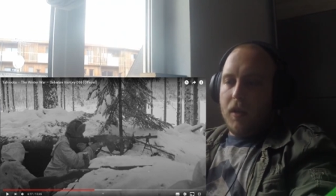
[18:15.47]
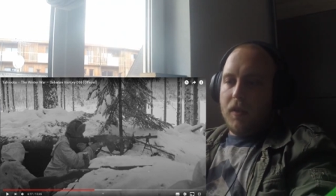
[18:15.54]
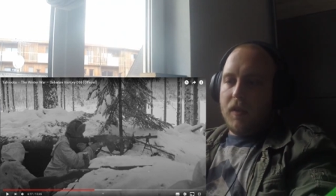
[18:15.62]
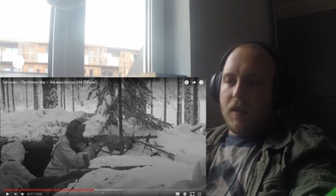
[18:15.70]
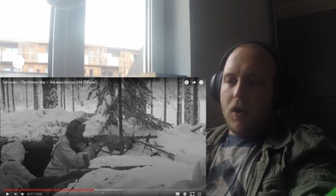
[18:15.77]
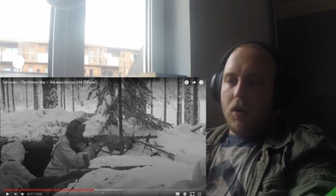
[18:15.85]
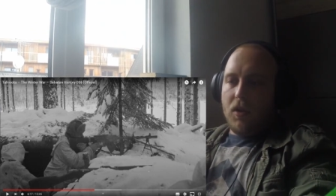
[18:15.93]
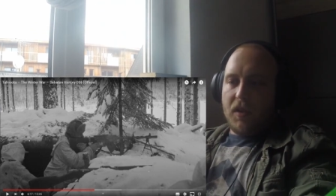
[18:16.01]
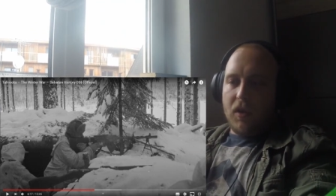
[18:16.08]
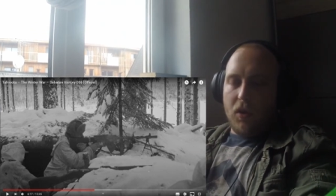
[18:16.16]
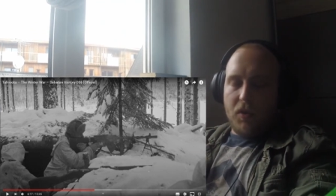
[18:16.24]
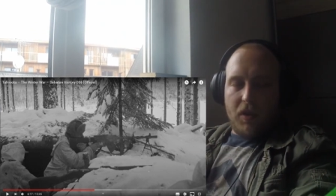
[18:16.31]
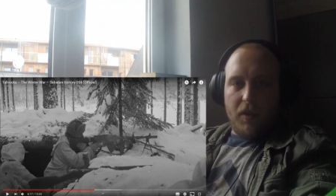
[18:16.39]
So
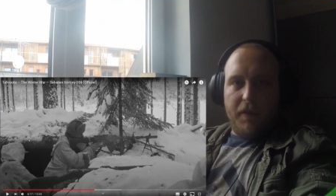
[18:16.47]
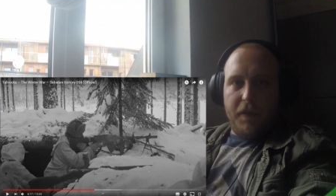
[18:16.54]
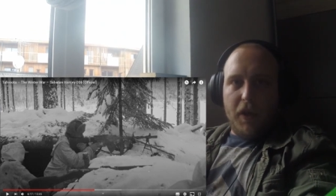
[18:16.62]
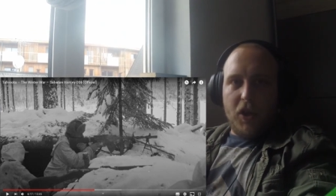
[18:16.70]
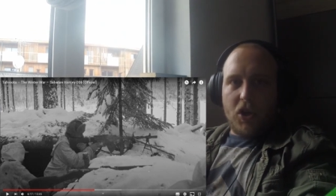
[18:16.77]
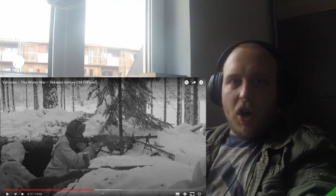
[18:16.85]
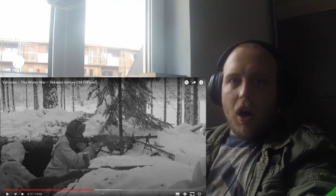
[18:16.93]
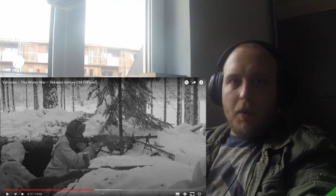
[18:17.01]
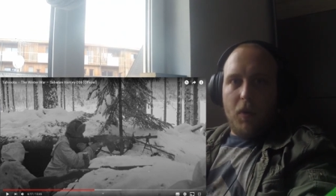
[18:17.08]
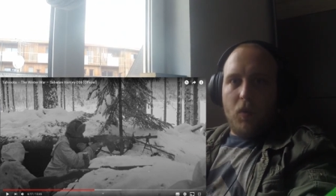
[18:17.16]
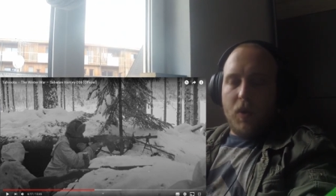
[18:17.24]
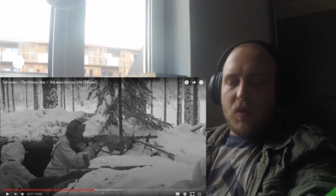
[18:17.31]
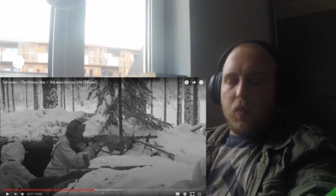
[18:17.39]
the Finnish army
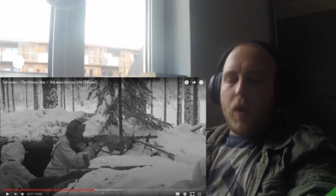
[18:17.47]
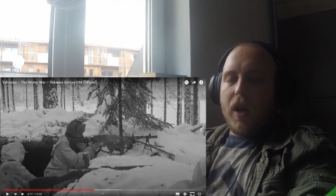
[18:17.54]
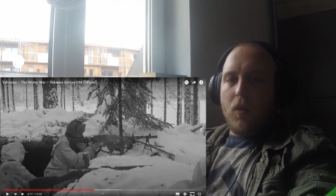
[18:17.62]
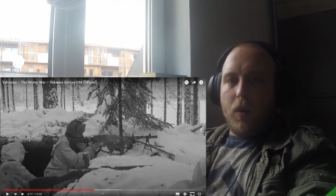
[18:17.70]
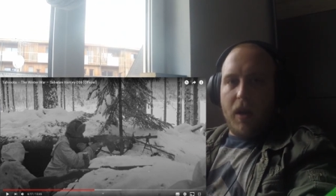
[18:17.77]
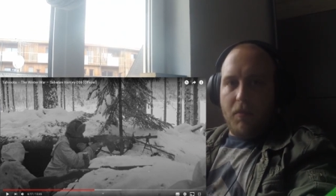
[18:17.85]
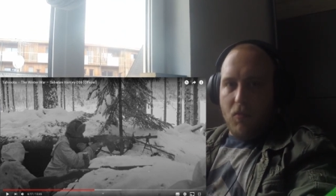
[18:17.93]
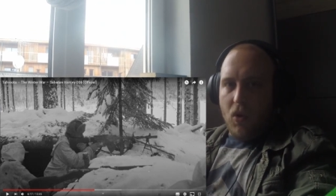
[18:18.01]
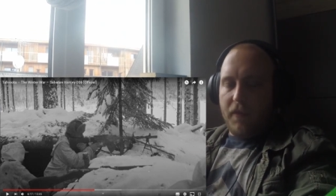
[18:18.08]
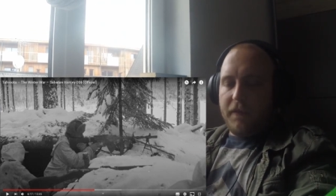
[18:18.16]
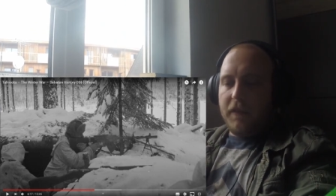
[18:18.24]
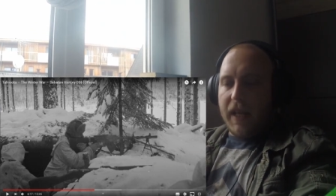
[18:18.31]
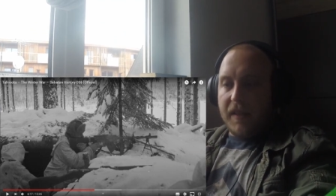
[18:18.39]
was way, way more
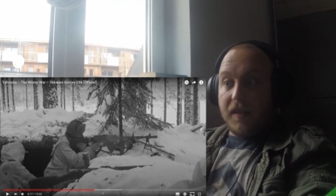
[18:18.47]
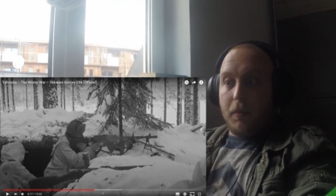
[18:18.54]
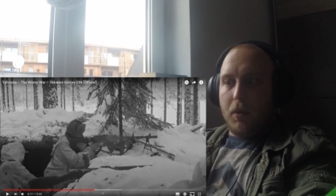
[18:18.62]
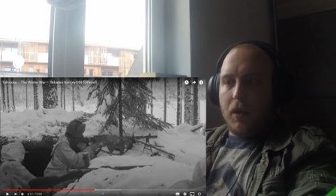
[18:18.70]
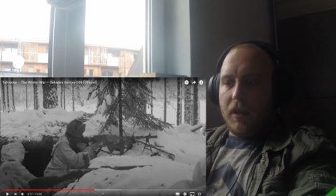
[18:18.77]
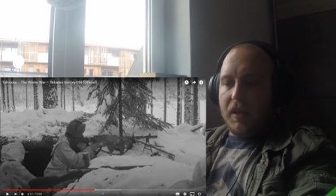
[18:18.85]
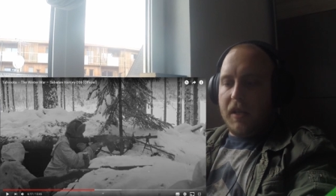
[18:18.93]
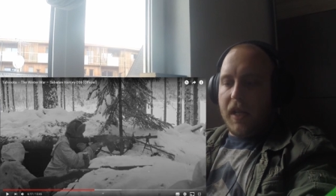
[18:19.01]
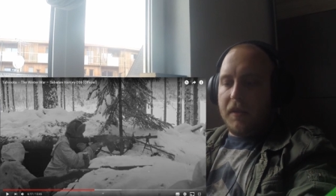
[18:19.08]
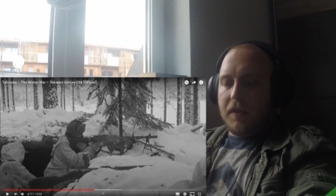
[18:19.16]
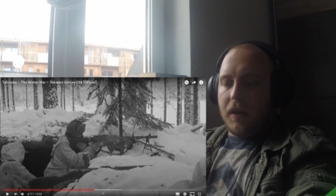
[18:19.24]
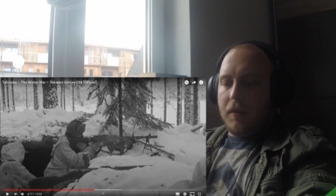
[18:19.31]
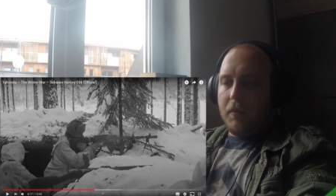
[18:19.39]
flexible in
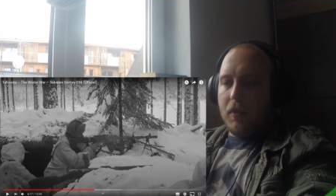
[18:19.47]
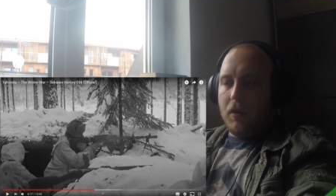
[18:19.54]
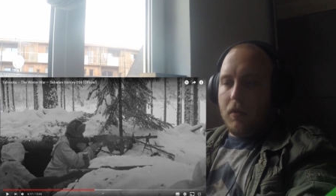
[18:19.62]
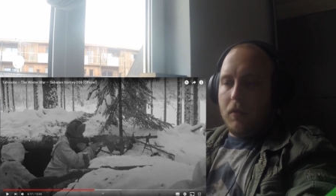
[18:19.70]
that term.